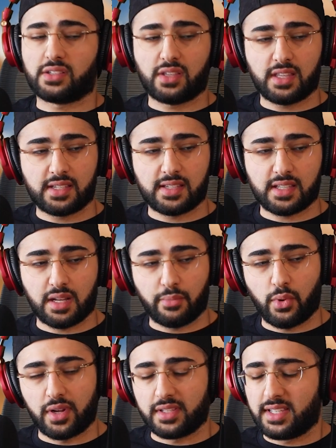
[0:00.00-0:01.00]
So this is an
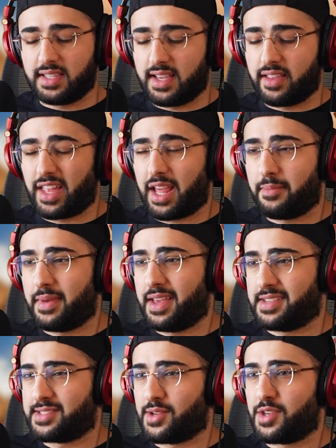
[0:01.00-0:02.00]
important detail that I
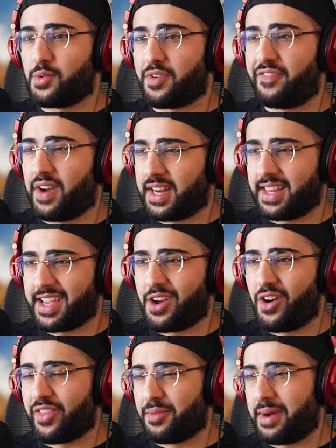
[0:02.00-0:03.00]
missed. So you were funneling
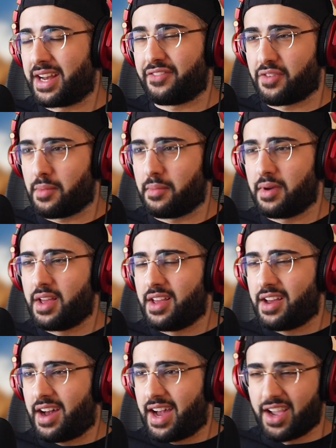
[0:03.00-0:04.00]
all the money from
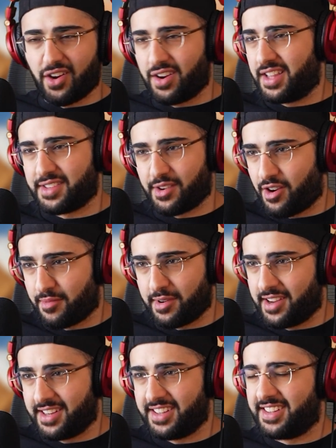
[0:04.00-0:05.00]
iHeart into
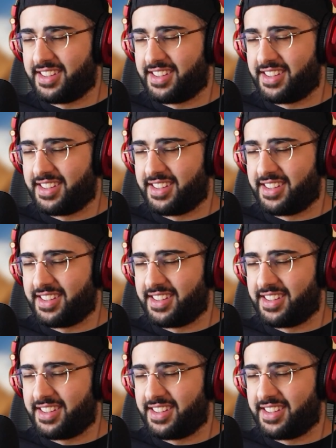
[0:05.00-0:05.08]
Arbonne.